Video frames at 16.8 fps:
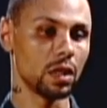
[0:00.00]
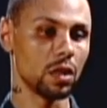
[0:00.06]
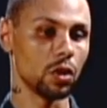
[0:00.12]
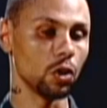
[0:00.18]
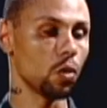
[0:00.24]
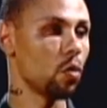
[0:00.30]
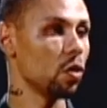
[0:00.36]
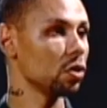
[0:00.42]

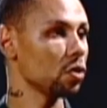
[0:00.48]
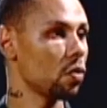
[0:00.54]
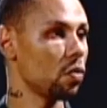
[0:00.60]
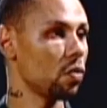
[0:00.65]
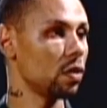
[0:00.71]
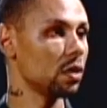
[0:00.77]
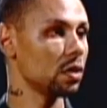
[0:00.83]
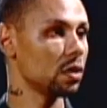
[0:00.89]
Lawrence
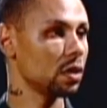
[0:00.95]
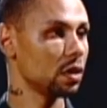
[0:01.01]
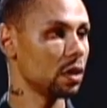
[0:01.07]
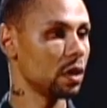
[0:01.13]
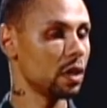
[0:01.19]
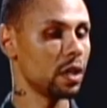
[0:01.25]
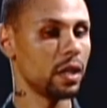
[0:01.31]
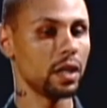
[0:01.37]
Owens,
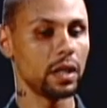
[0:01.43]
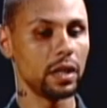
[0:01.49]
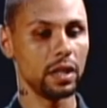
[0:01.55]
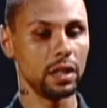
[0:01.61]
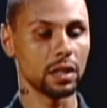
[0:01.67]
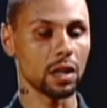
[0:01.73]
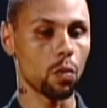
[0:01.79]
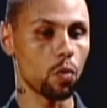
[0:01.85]

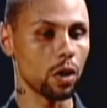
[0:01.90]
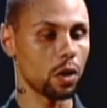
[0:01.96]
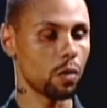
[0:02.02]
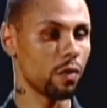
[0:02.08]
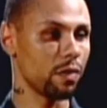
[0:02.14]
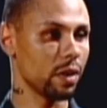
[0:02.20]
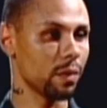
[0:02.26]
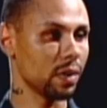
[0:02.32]
I'm working
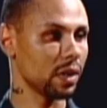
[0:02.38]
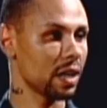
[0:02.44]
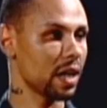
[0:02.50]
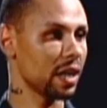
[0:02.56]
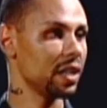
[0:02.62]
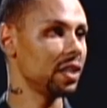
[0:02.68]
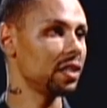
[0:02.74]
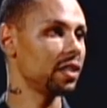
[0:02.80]
with him a
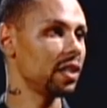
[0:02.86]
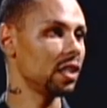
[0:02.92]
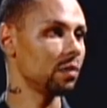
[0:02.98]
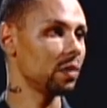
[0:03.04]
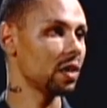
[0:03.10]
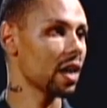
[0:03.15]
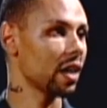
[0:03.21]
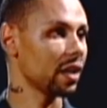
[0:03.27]
lot. He's teaching
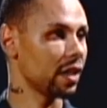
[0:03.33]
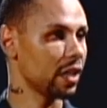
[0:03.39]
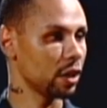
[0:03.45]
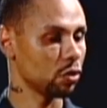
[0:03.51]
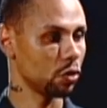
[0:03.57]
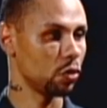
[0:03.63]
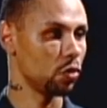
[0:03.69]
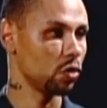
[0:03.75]
me how to
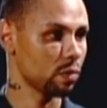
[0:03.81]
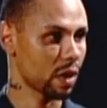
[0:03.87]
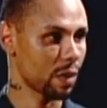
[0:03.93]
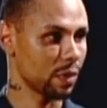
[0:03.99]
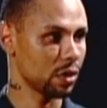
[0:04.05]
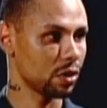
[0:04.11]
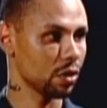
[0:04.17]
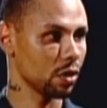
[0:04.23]
introduce my
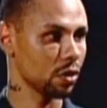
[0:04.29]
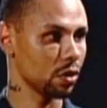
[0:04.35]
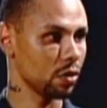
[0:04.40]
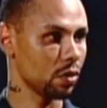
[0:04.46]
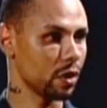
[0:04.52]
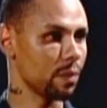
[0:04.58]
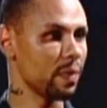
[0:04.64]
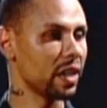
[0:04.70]

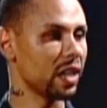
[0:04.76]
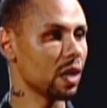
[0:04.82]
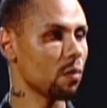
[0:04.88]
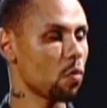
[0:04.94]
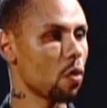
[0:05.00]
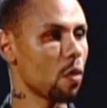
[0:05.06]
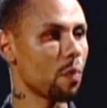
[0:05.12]
material and make it more